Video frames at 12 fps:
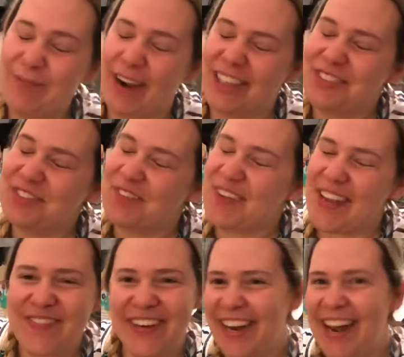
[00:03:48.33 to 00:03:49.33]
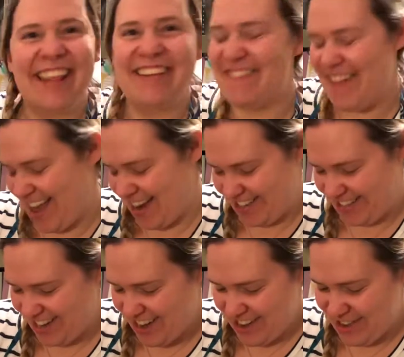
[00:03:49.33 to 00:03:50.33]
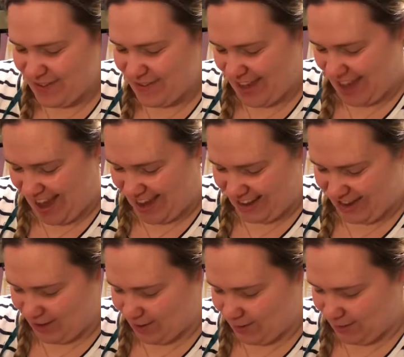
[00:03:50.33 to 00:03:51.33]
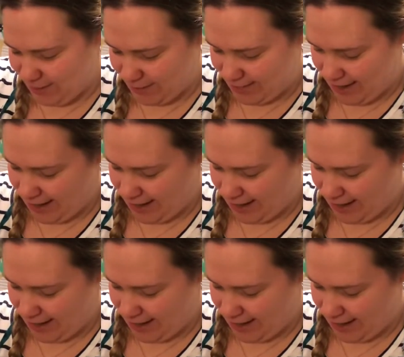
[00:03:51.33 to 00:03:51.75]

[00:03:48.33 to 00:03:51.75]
parchment paper. Otherwise, you can use